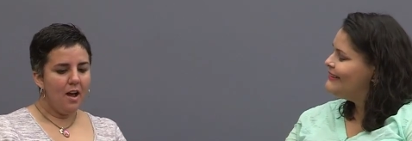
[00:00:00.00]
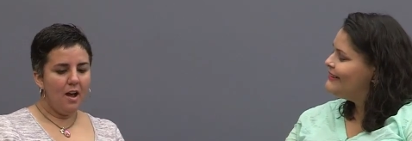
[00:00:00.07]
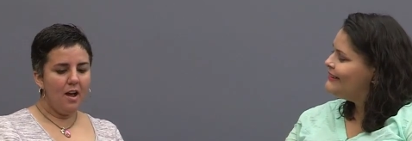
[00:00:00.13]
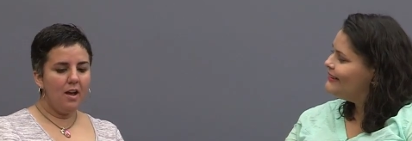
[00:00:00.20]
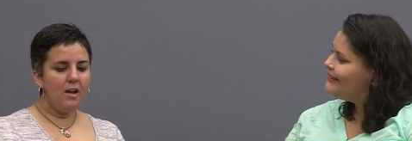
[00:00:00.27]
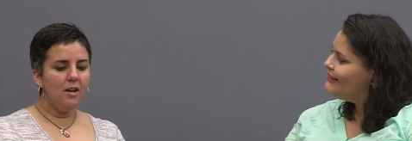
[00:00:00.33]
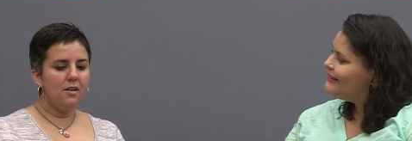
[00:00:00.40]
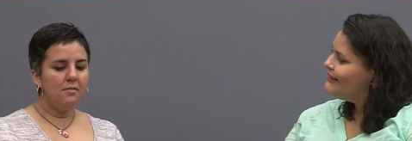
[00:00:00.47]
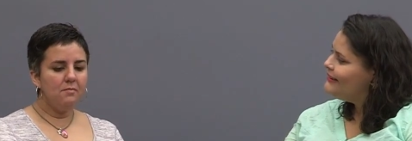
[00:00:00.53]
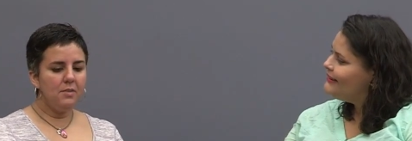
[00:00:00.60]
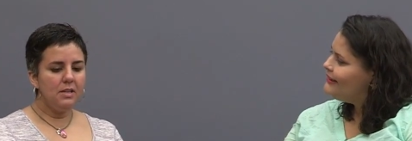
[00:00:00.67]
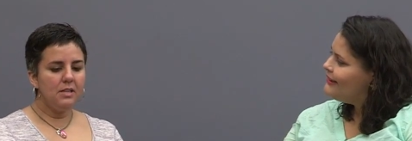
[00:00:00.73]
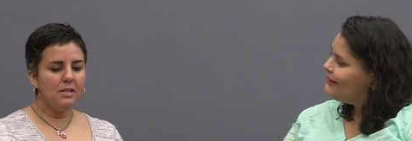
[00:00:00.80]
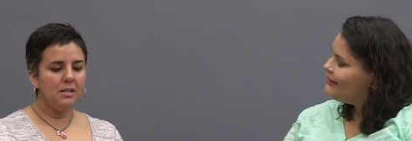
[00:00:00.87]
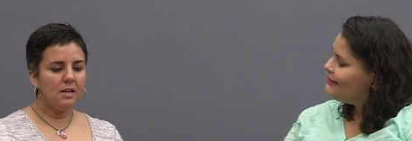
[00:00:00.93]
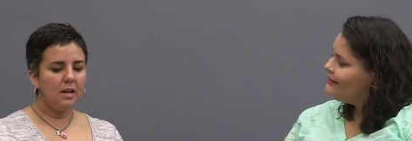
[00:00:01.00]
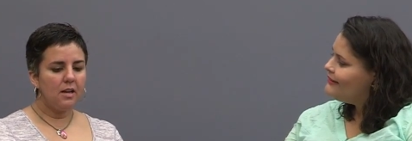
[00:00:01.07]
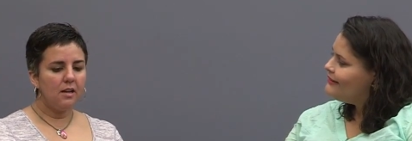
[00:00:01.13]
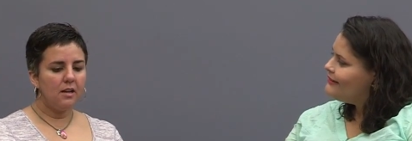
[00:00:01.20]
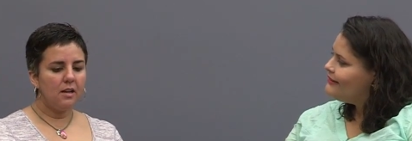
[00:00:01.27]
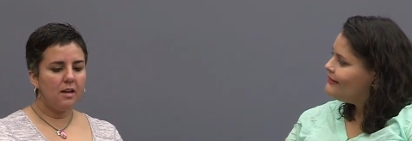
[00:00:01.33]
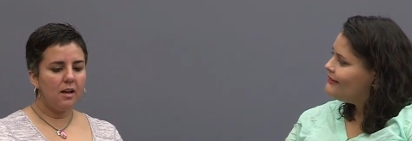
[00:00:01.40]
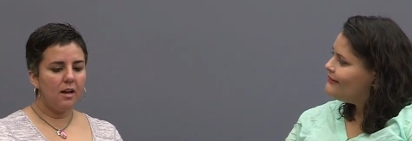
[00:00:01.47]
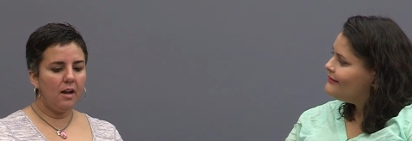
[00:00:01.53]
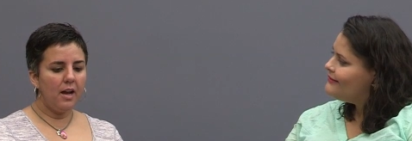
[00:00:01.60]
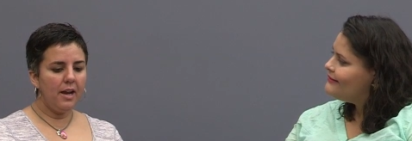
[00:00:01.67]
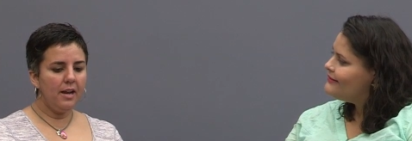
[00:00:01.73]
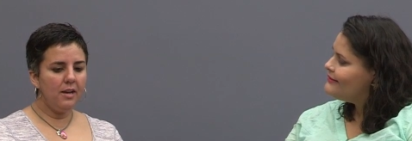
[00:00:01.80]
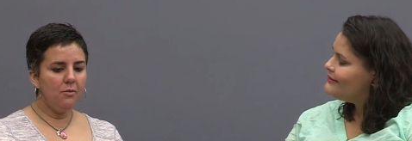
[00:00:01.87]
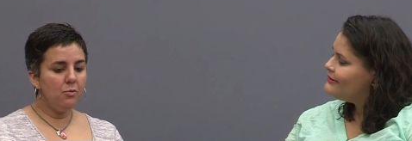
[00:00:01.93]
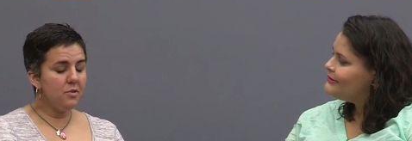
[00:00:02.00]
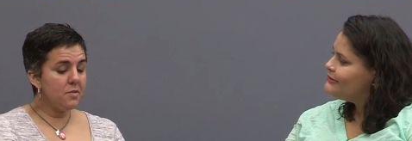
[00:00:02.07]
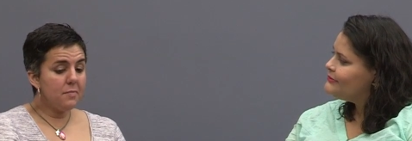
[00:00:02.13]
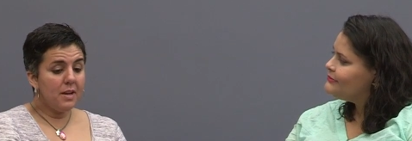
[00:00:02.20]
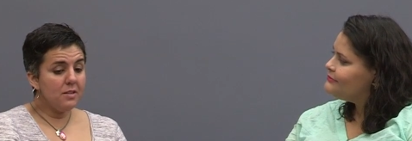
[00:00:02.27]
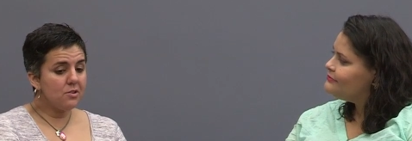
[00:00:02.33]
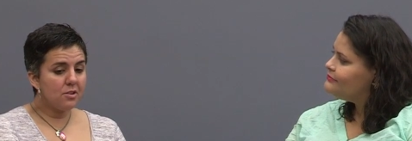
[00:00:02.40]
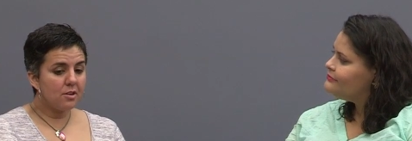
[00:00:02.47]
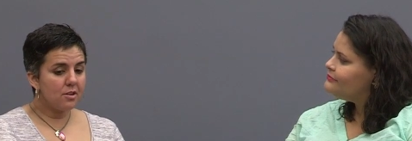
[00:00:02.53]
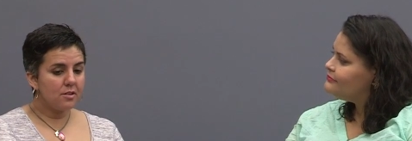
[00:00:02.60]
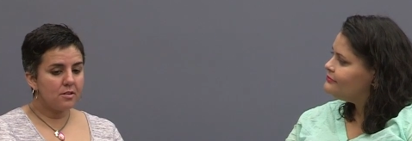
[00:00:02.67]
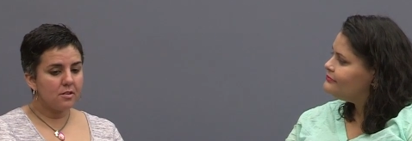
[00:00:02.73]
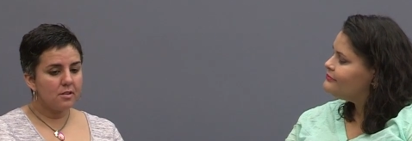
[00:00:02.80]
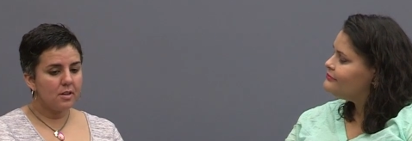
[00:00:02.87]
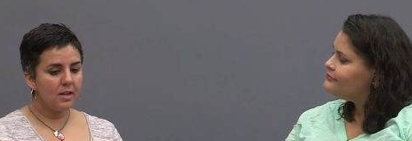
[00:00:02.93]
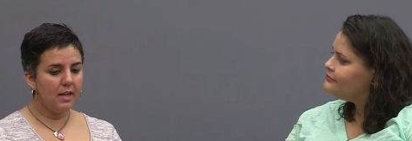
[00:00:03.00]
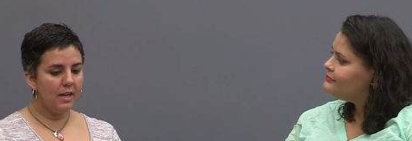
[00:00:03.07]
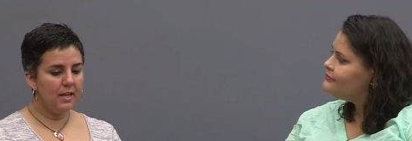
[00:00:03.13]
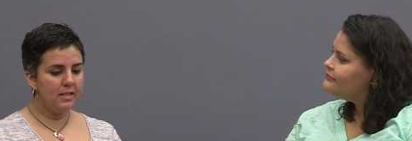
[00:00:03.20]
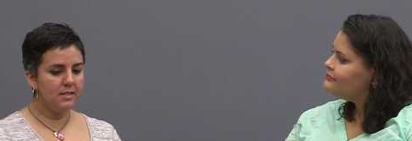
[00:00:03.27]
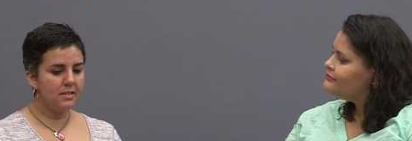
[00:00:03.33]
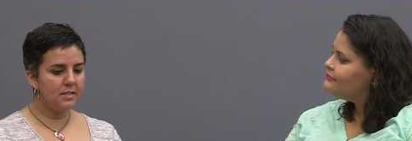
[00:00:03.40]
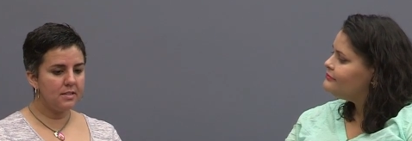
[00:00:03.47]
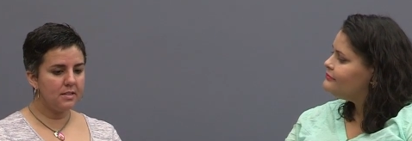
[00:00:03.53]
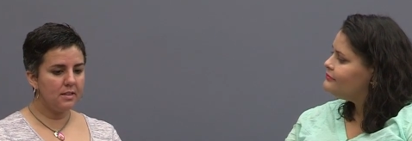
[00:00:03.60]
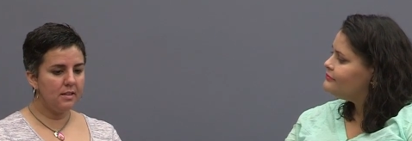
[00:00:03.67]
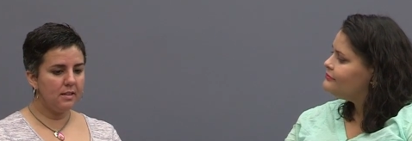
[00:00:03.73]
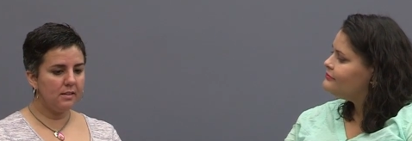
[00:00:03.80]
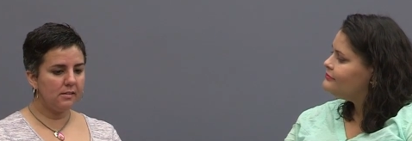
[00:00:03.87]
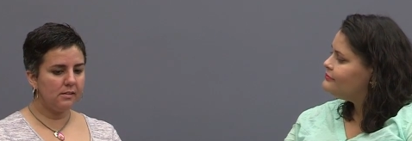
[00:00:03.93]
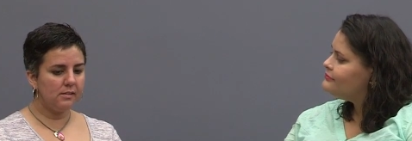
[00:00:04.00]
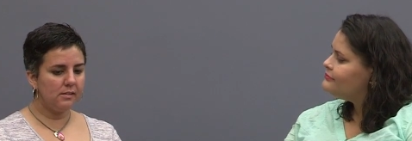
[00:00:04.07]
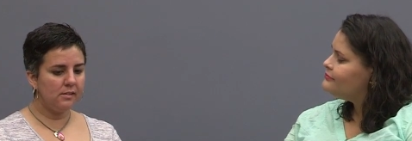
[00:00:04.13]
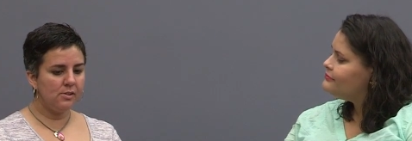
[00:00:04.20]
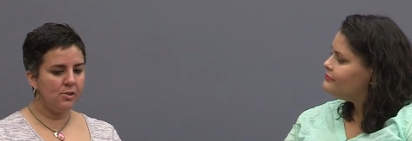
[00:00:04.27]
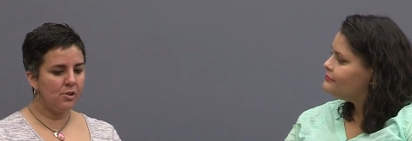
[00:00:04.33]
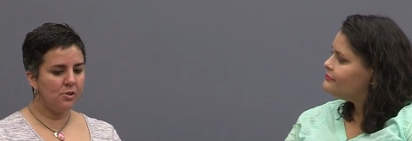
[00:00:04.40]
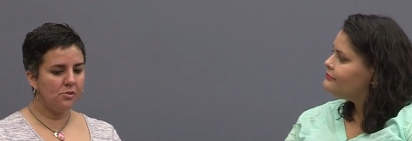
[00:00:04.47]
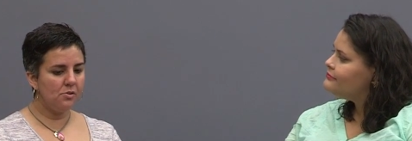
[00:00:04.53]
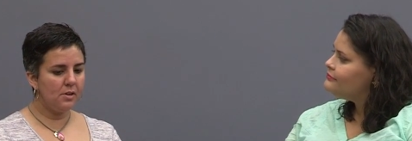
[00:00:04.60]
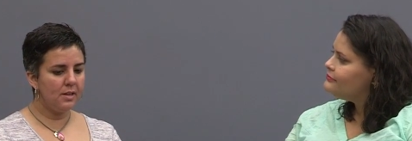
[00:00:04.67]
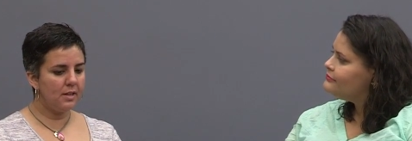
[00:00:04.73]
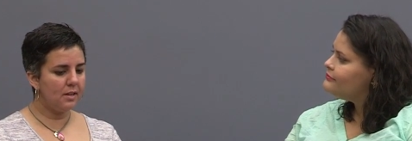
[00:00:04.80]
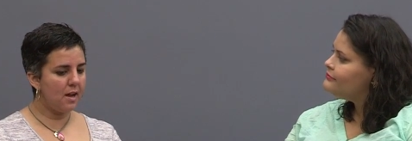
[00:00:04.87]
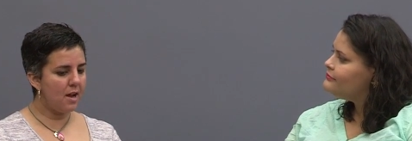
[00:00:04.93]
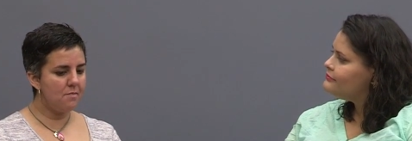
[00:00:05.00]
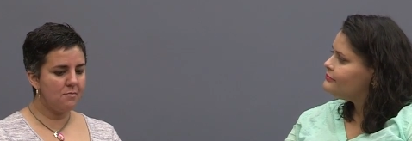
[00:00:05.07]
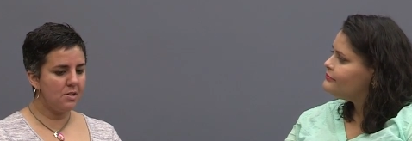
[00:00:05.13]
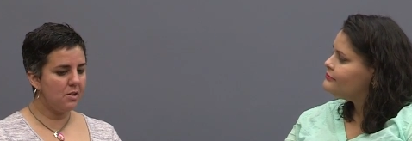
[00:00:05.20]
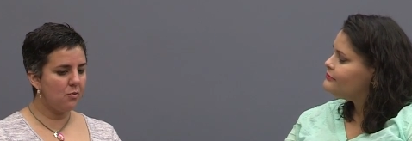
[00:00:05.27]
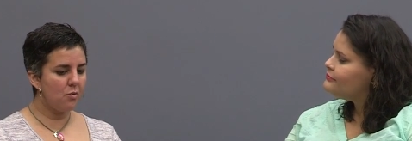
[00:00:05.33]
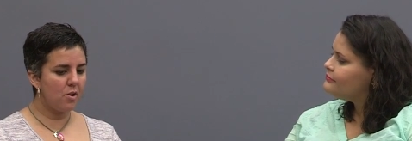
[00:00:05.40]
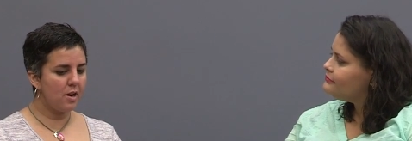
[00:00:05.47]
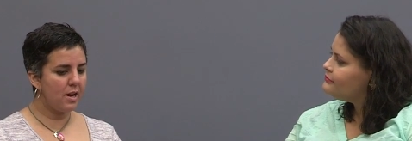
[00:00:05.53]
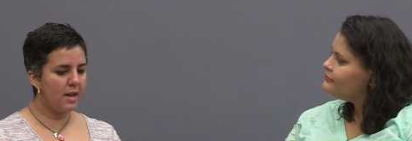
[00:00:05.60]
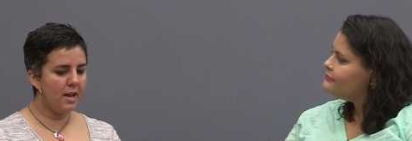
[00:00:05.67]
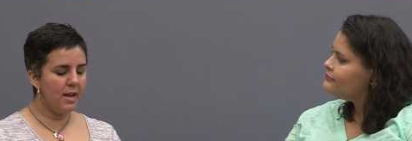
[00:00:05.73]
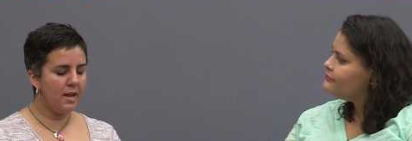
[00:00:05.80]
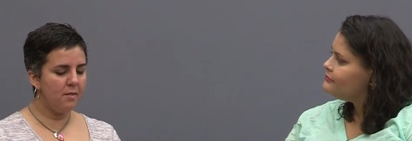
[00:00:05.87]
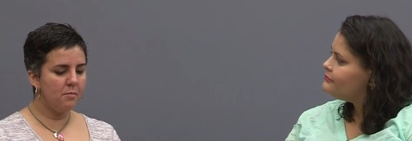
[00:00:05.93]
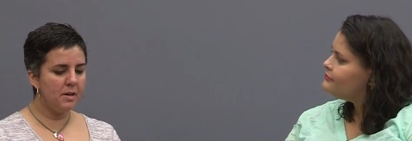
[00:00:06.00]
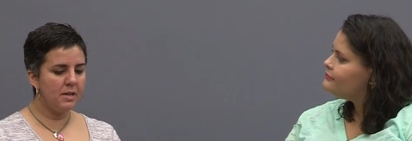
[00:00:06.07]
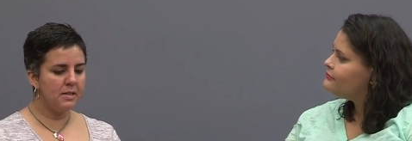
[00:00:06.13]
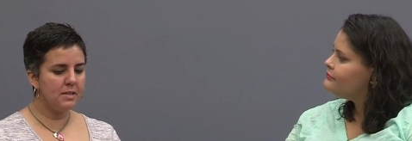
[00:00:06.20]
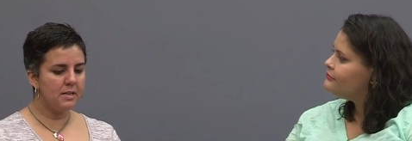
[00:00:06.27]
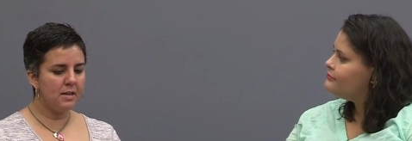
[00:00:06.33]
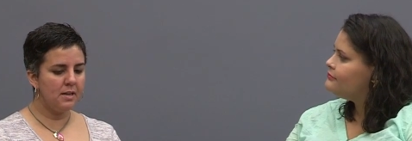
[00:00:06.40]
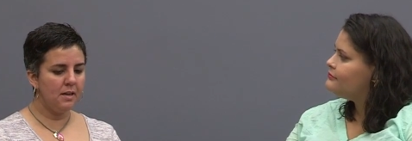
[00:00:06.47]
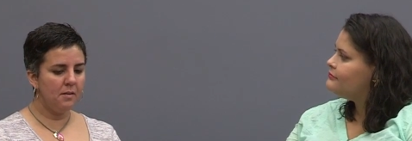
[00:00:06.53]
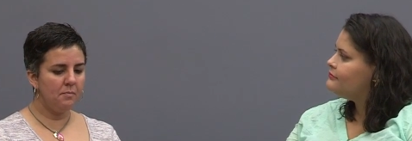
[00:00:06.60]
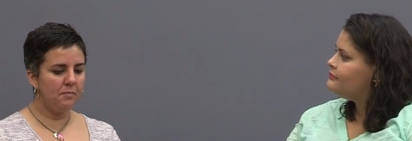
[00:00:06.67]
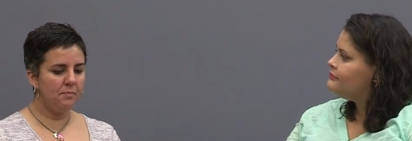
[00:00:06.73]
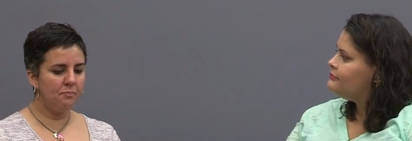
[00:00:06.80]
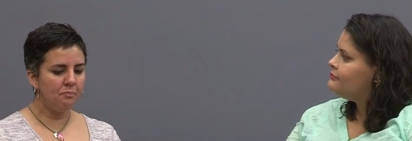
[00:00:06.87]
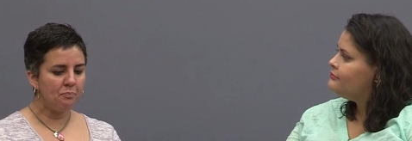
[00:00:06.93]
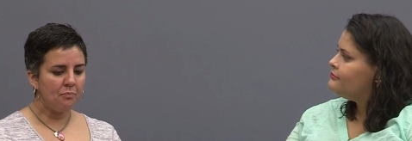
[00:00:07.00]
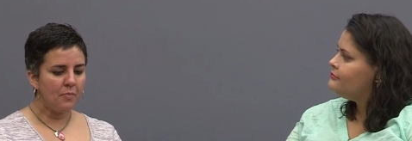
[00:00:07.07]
Speaker 1: Um, I was mentored, and it you know it got me where I am, and um,